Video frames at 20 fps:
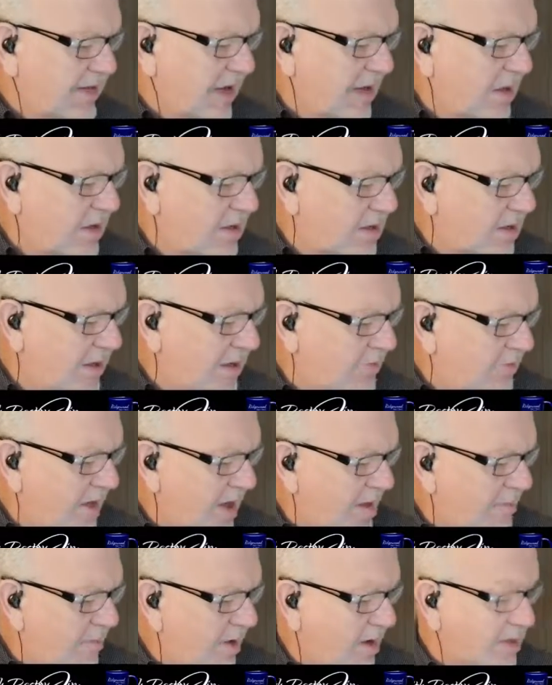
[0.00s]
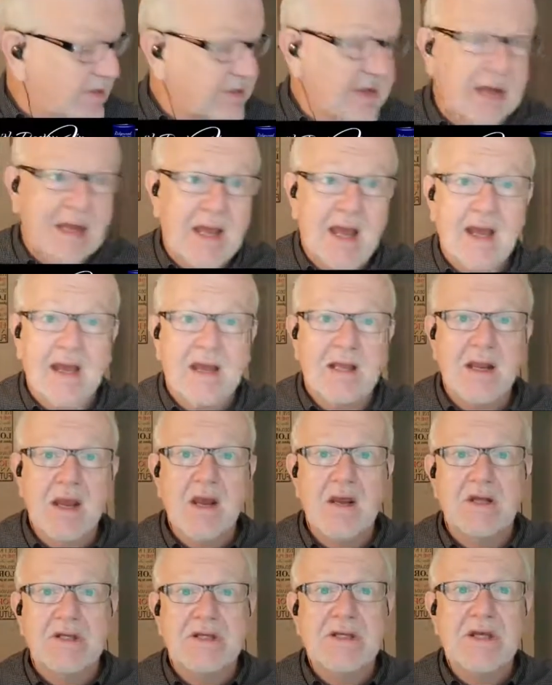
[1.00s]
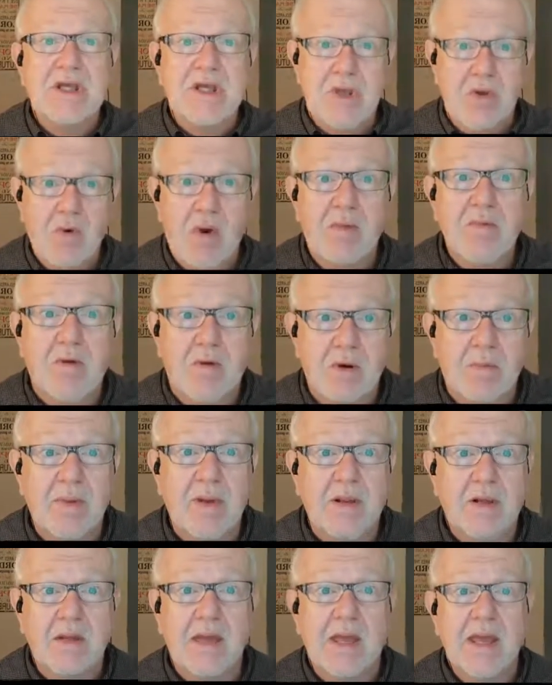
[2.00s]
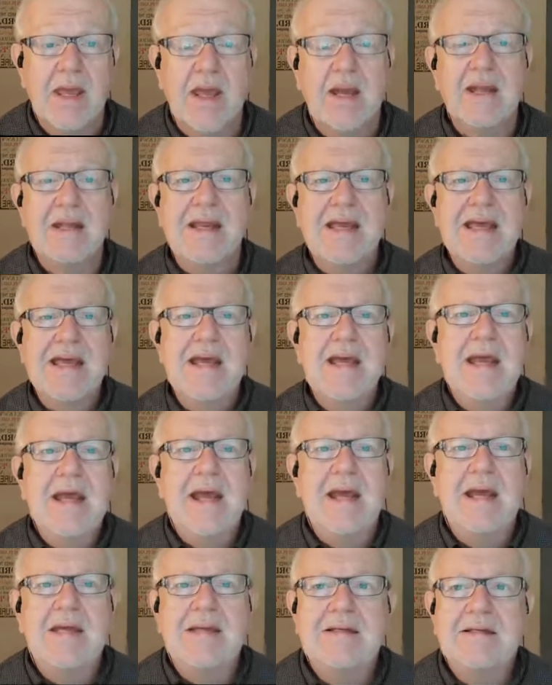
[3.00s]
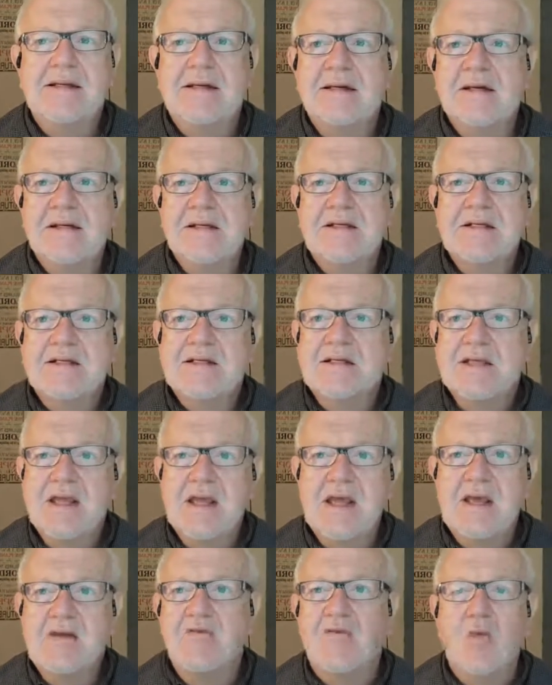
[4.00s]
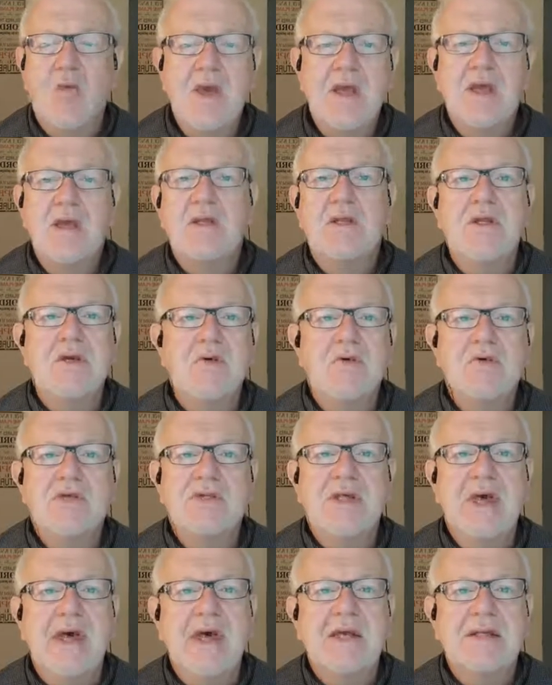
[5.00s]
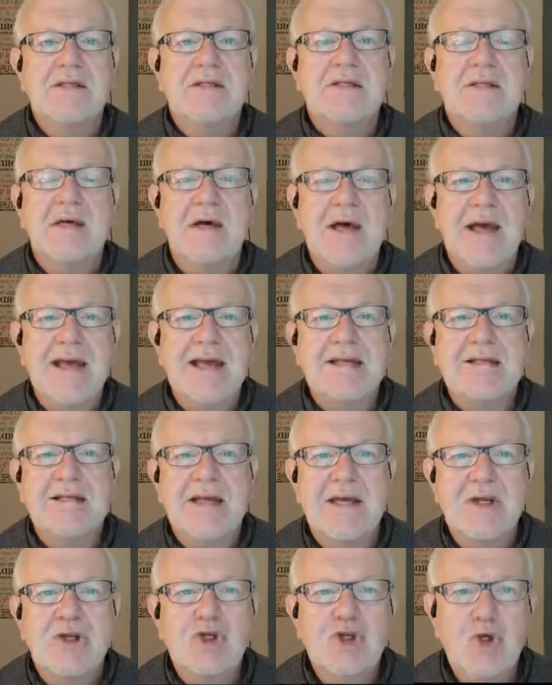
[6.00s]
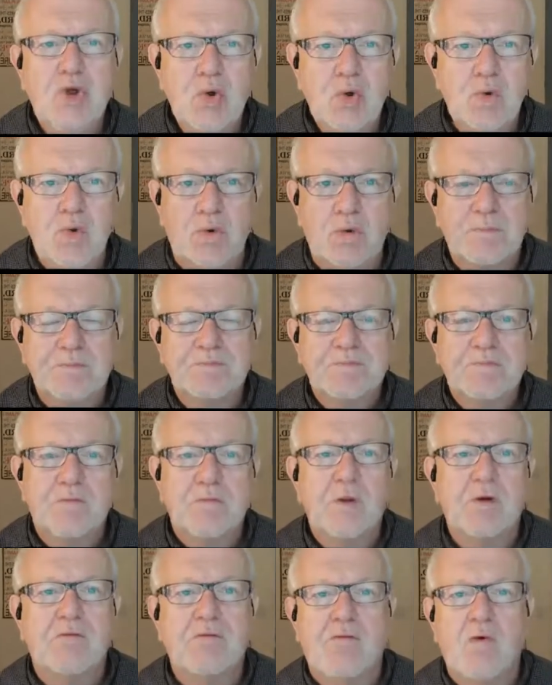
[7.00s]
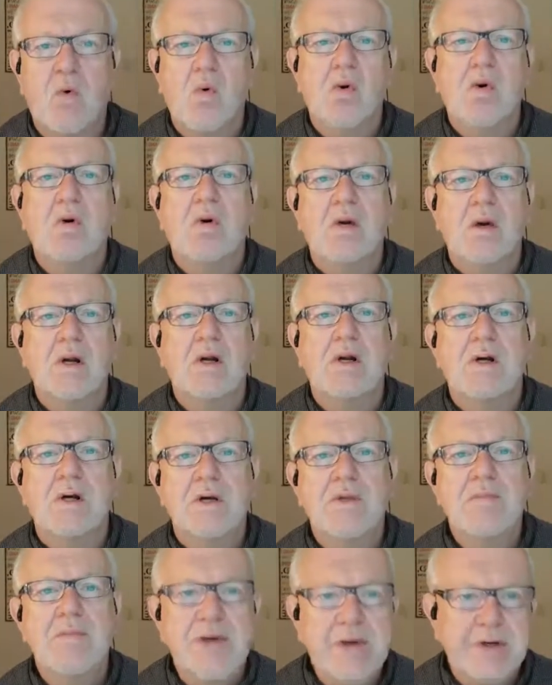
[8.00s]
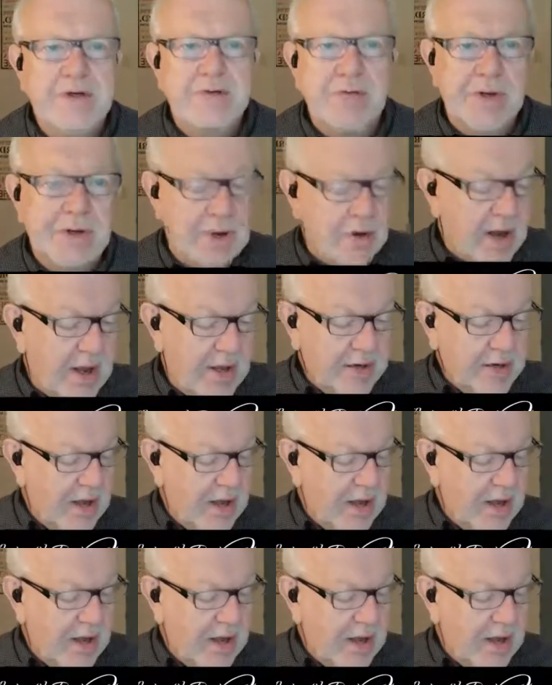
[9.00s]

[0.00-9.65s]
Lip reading: take a look at that, because I can guarantee you I'm going to be looking at it and see if we can use that as a tool for the ministry here.